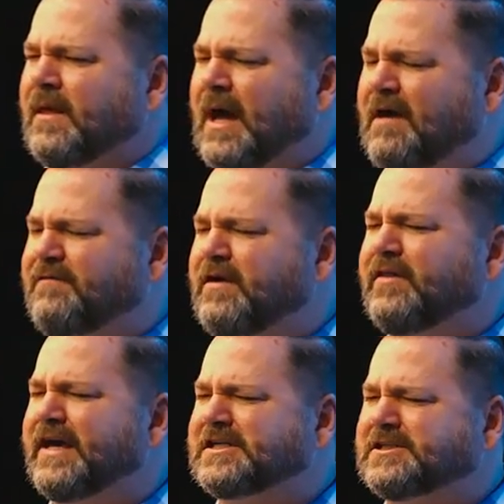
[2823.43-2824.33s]
I feel
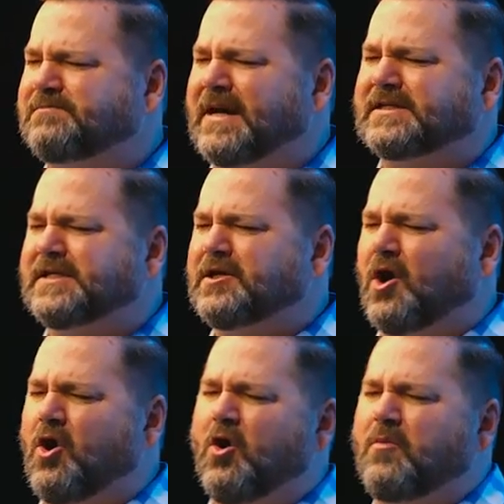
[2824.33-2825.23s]
the expectant
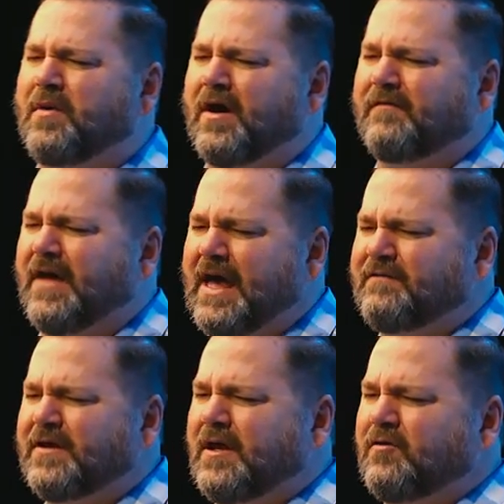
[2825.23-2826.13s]
hope of
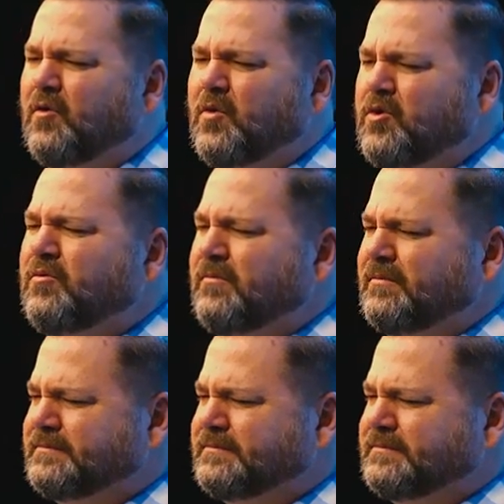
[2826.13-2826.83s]
heaven in the room.